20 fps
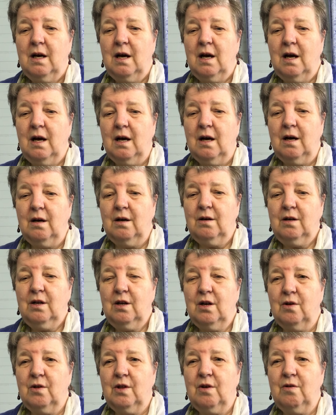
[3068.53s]
uh, you
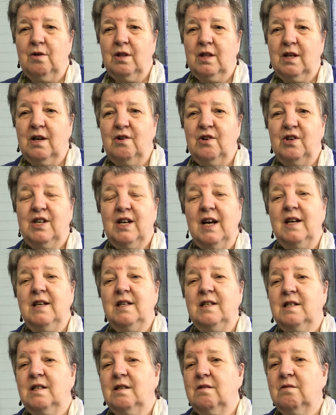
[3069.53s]
know, there, there are
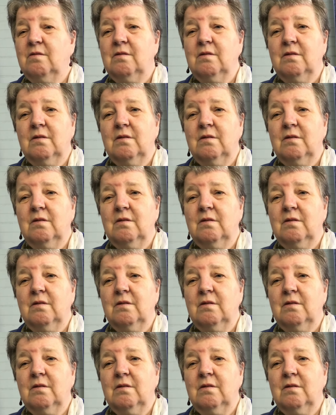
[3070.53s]
days